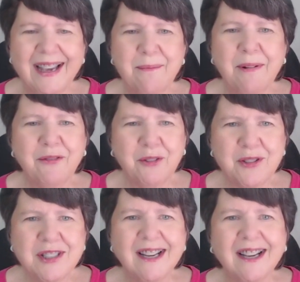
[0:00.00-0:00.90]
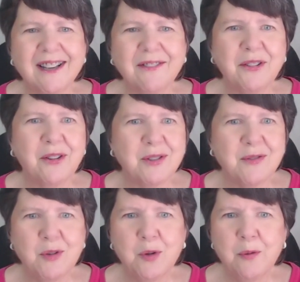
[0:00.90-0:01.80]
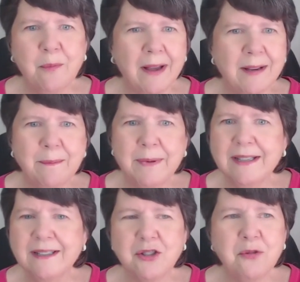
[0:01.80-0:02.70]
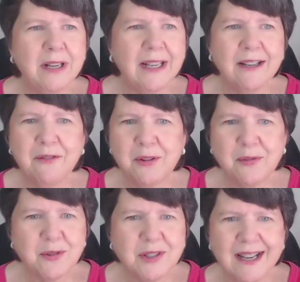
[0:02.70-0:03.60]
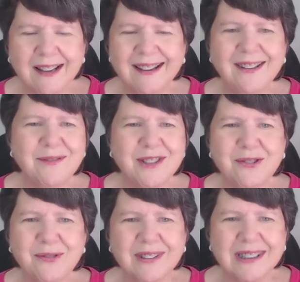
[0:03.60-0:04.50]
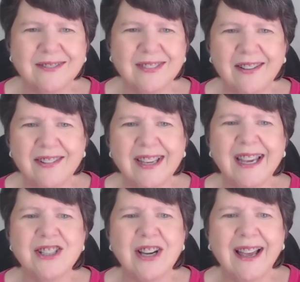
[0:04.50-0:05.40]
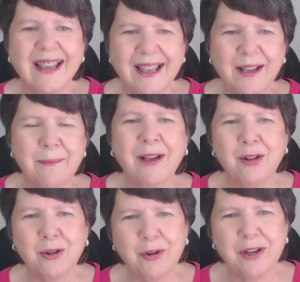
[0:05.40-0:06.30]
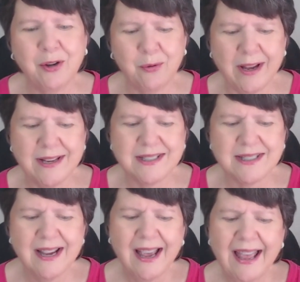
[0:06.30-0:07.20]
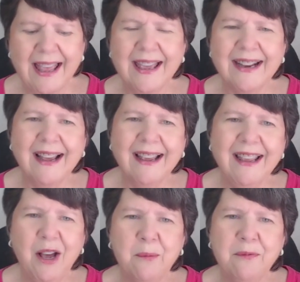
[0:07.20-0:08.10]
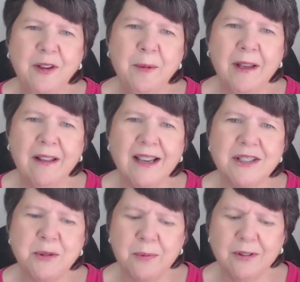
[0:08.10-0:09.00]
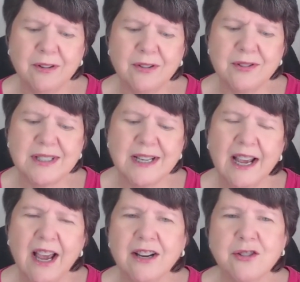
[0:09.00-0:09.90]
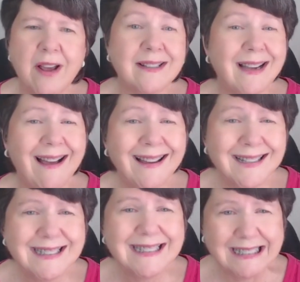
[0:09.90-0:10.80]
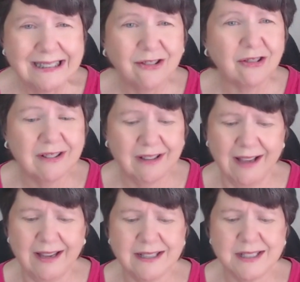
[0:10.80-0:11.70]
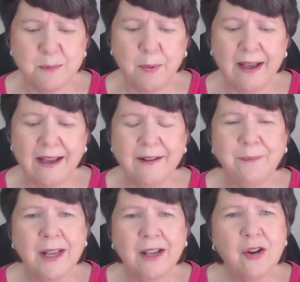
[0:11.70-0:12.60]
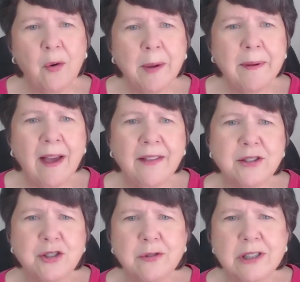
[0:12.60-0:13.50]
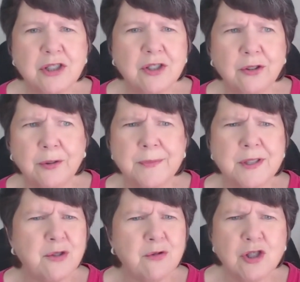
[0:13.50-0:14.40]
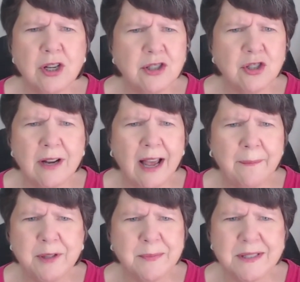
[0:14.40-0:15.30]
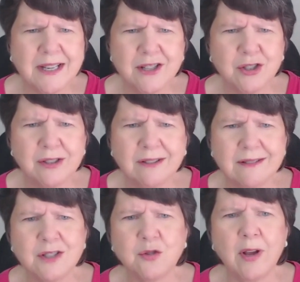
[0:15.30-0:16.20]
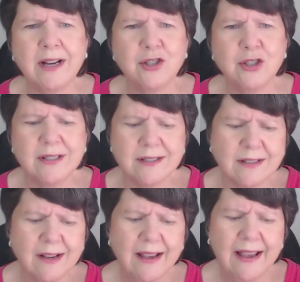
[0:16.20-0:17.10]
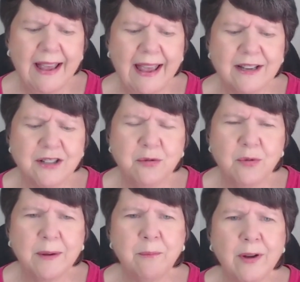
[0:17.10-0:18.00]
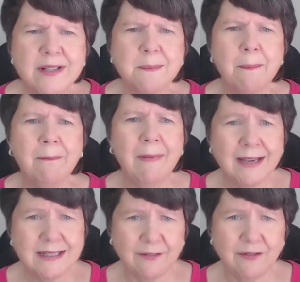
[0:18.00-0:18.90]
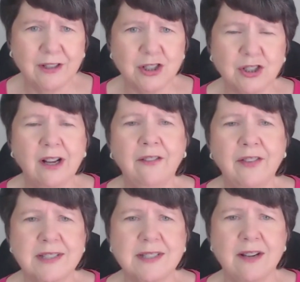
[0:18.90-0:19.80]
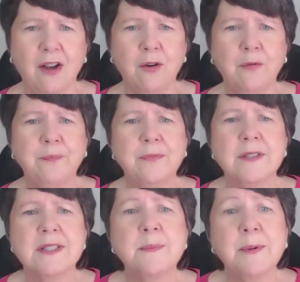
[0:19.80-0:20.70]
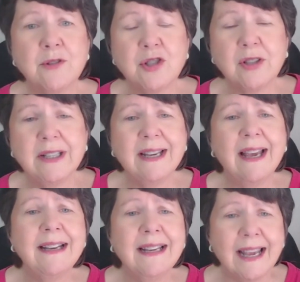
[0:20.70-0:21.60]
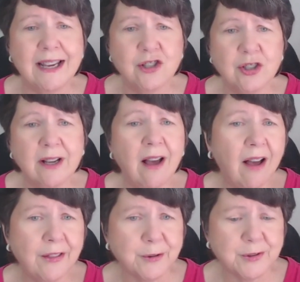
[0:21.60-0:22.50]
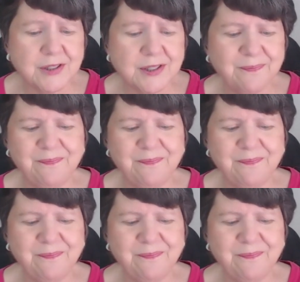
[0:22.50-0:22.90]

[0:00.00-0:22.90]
But first, for those of you who might be tuning in for the first time to Live, Love, Engage, I am Gloria Grace, and I help female entrepreneurs attract ideal clients by going beyond the traditional search engine optimization strategies to embrace my definition of SEO, spiritually engaging others.